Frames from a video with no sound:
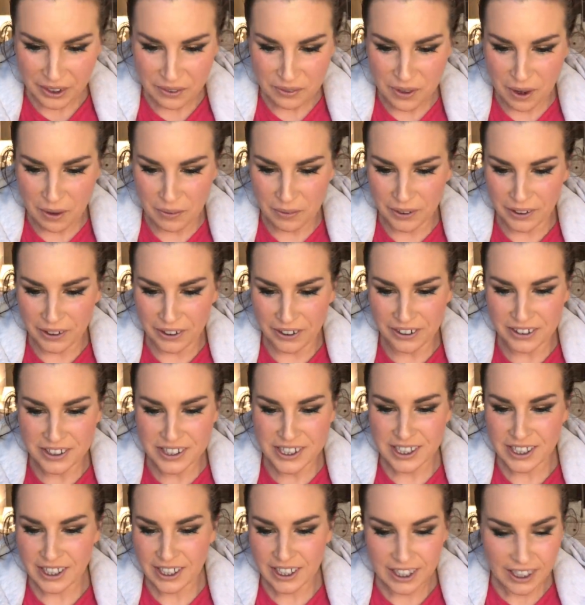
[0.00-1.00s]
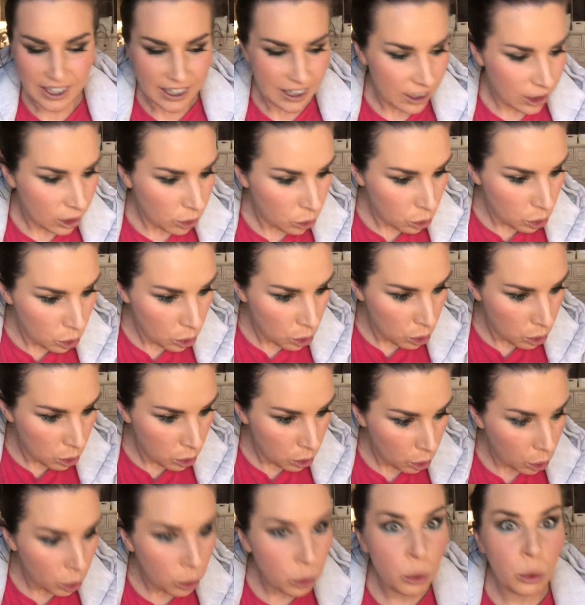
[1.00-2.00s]
What we got?
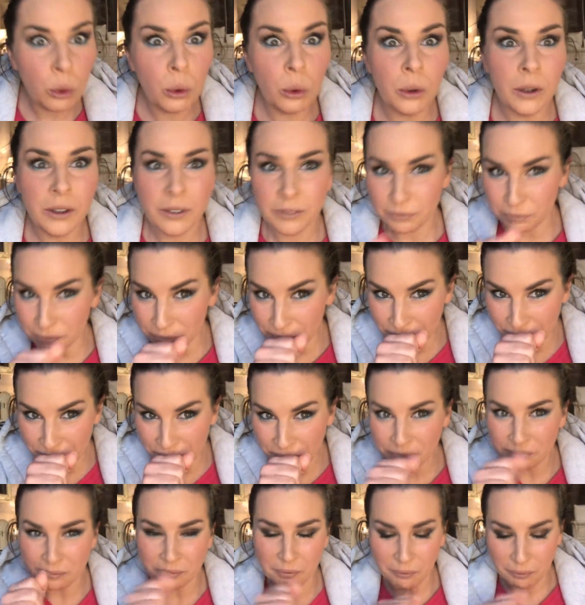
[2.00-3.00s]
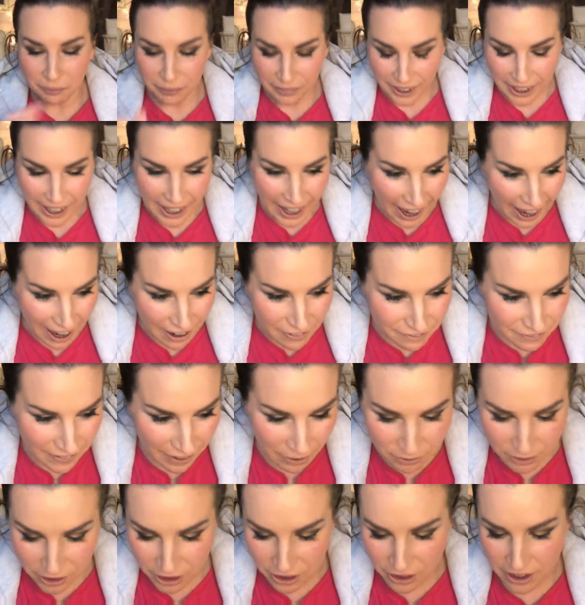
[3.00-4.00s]
Ooh. I
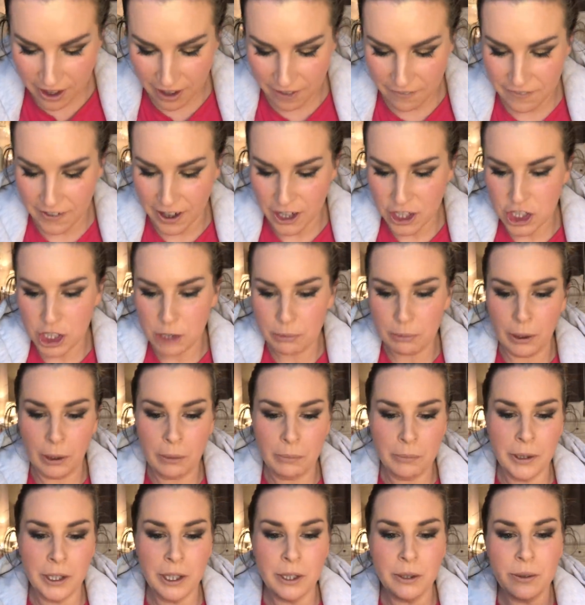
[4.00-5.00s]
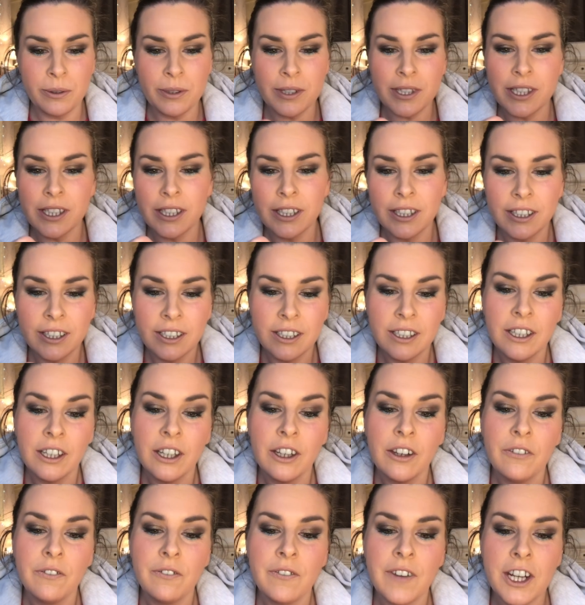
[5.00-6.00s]
found another Fashionable Muse.
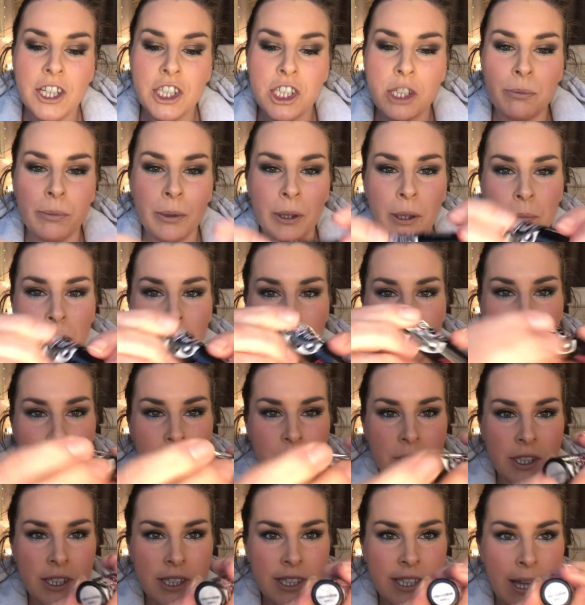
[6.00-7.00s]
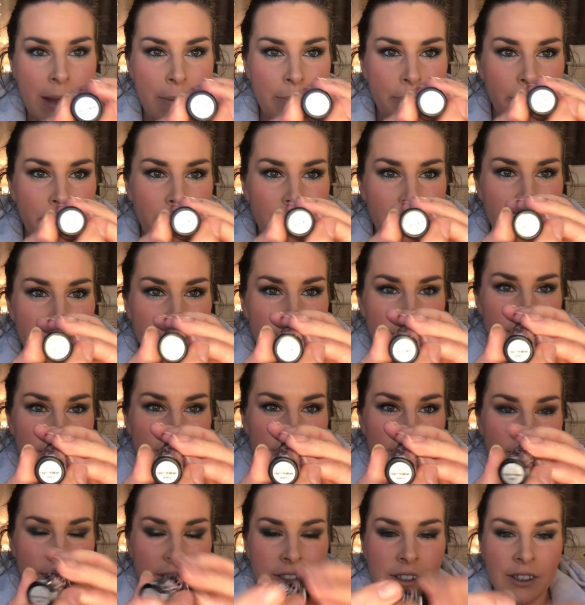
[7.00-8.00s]
Fashionable Muse, a sample.
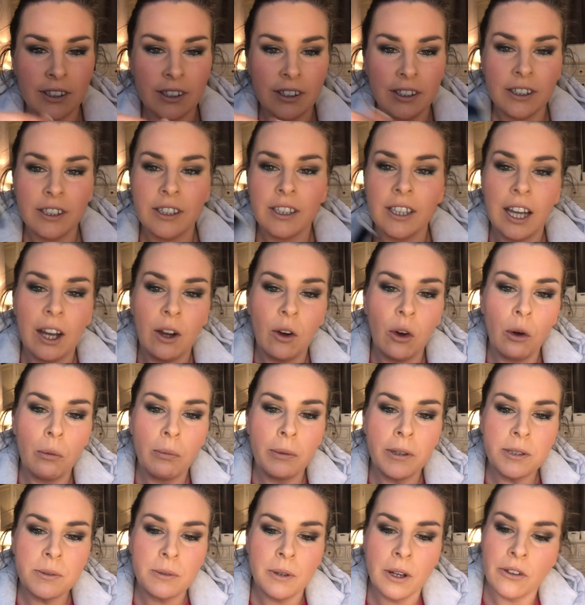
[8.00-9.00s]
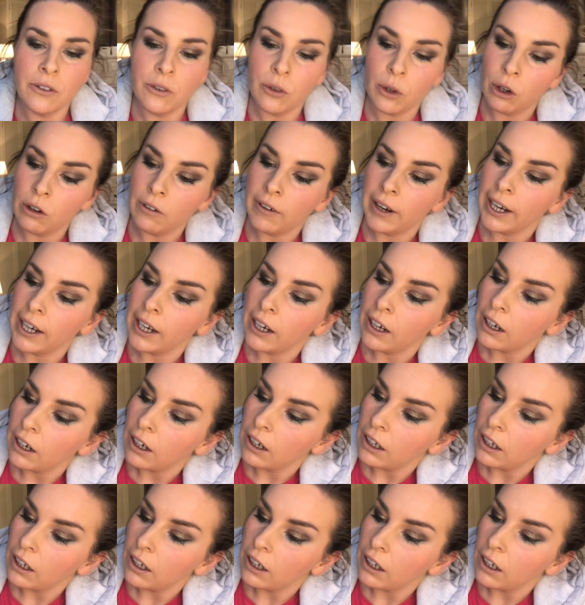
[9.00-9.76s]
I hope this one's all right.